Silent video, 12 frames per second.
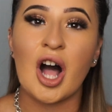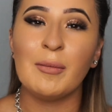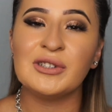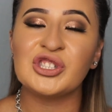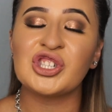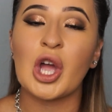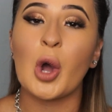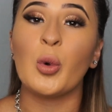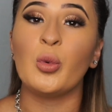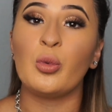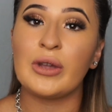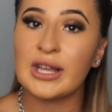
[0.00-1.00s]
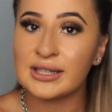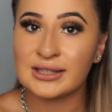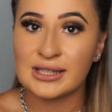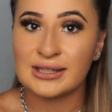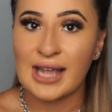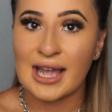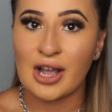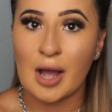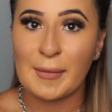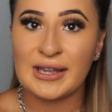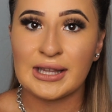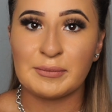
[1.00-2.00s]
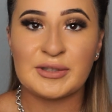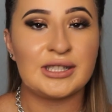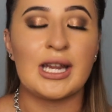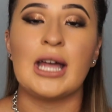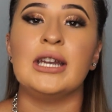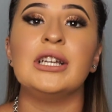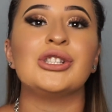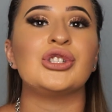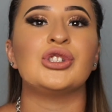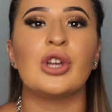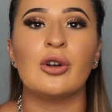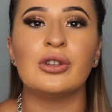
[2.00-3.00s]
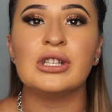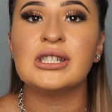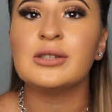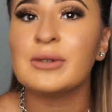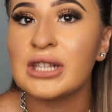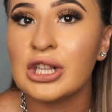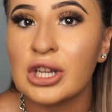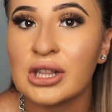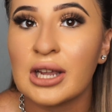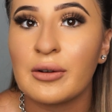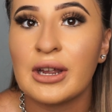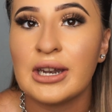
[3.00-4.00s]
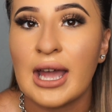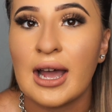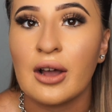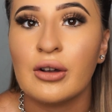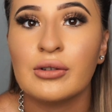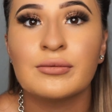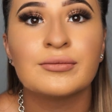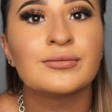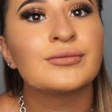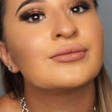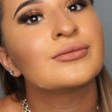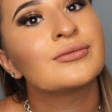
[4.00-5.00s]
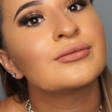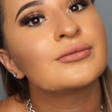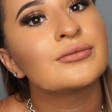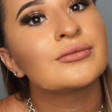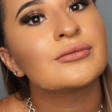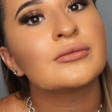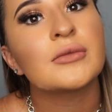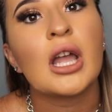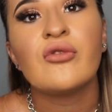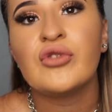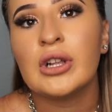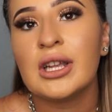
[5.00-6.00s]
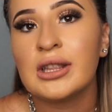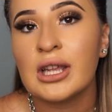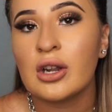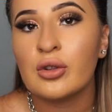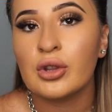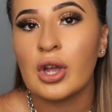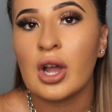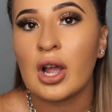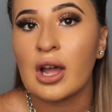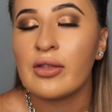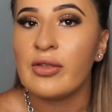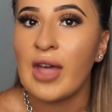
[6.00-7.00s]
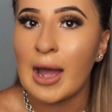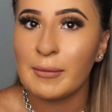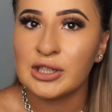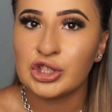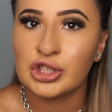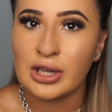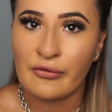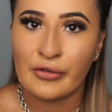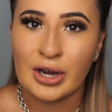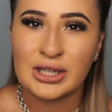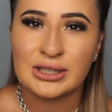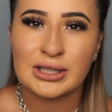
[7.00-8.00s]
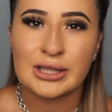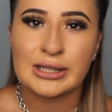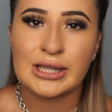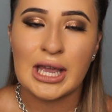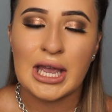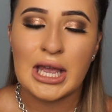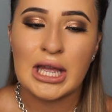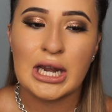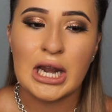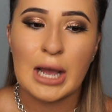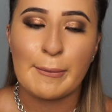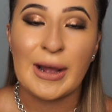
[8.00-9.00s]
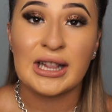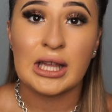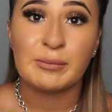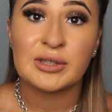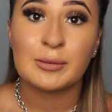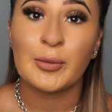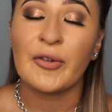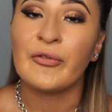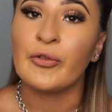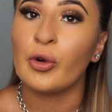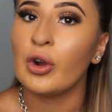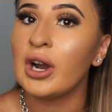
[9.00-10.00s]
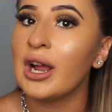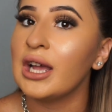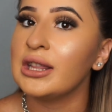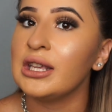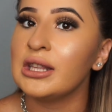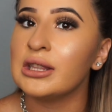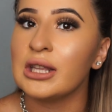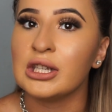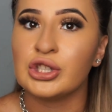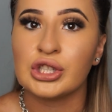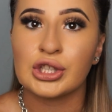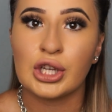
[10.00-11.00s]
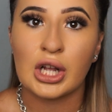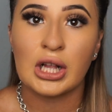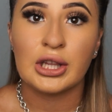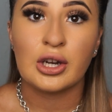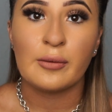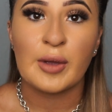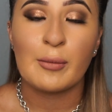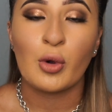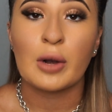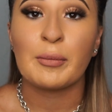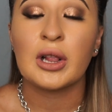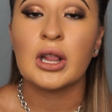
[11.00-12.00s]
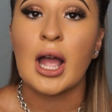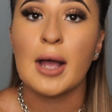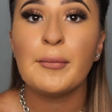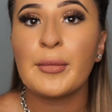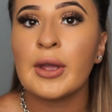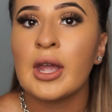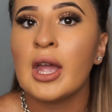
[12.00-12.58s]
almost a week since I got my lips done. So this is what they look like right now. I feel like they don't look that much different than my lips before. I think that they just look a little bit more plump.